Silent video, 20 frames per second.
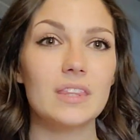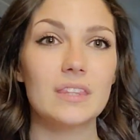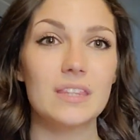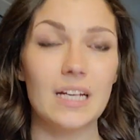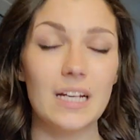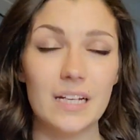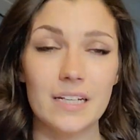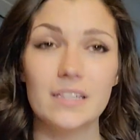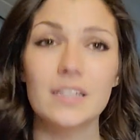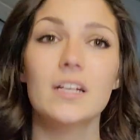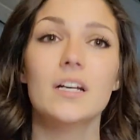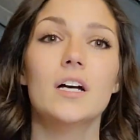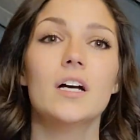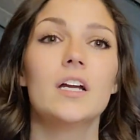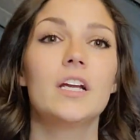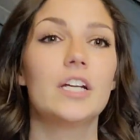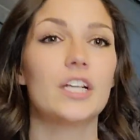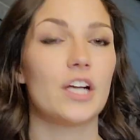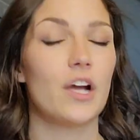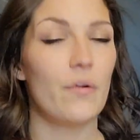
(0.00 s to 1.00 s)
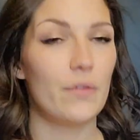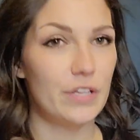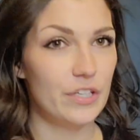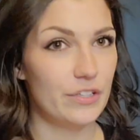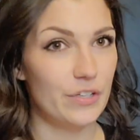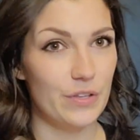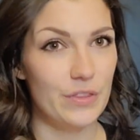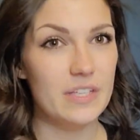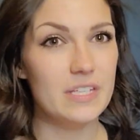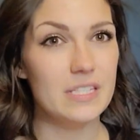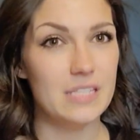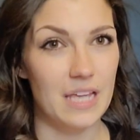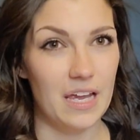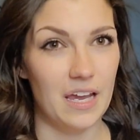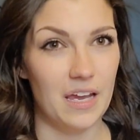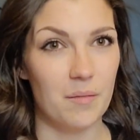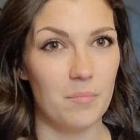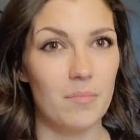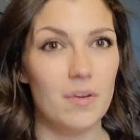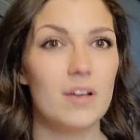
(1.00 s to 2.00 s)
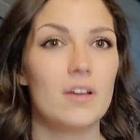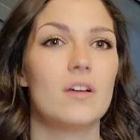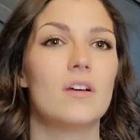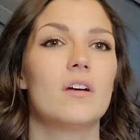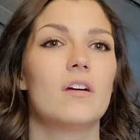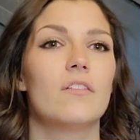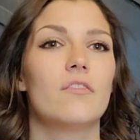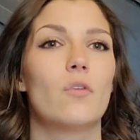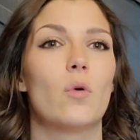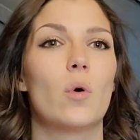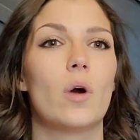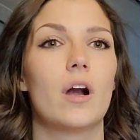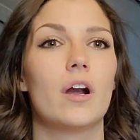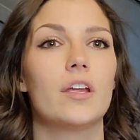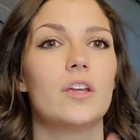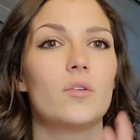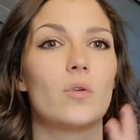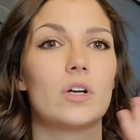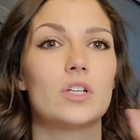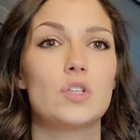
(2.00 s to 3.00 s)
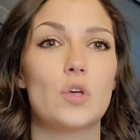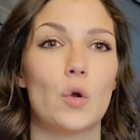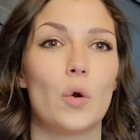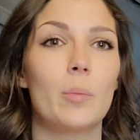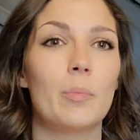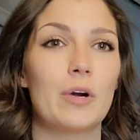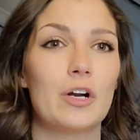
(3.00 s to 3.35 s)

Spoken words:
Then you're going to do the same for your total